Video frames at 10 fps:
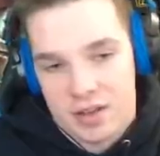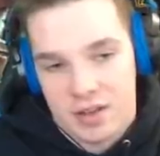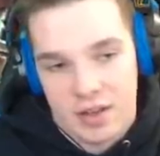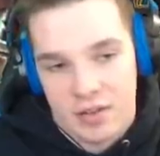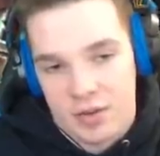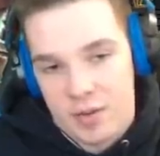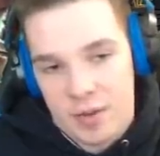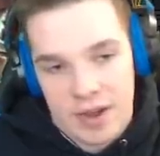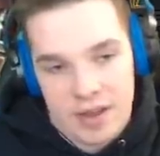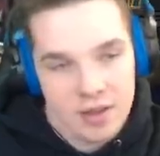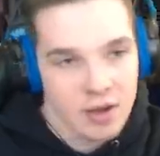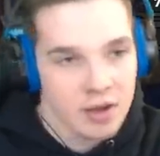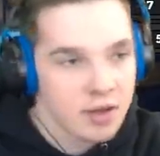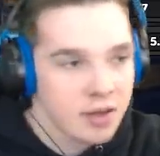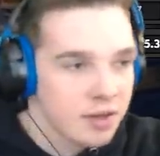is honestly, like, a dream of mine,
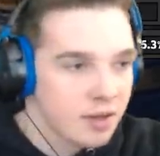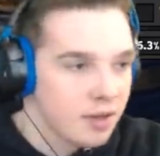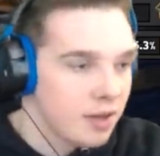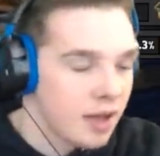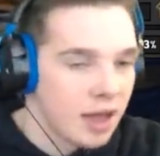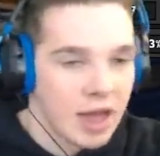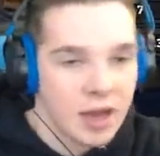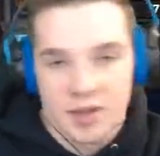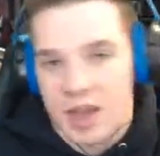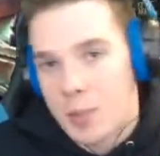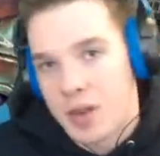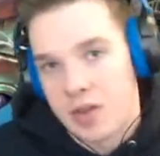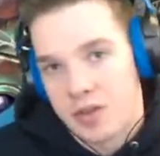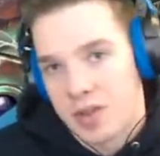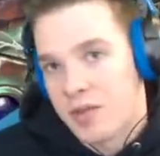so... I was happy
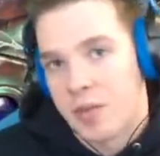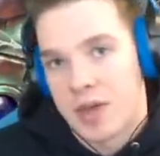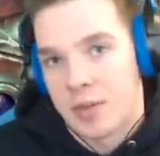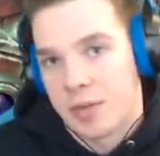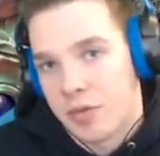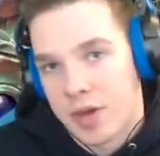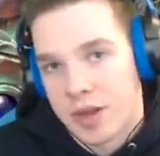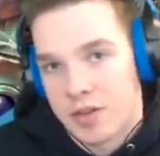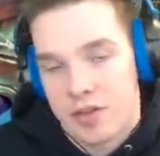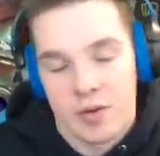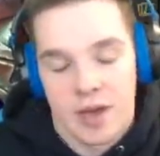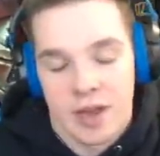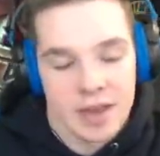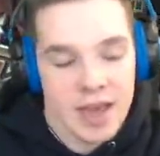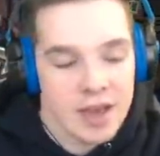to just give up being able to play, just go
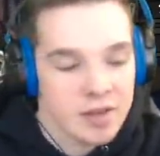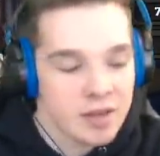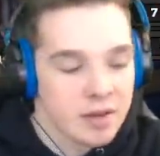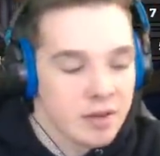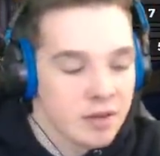ahead and cast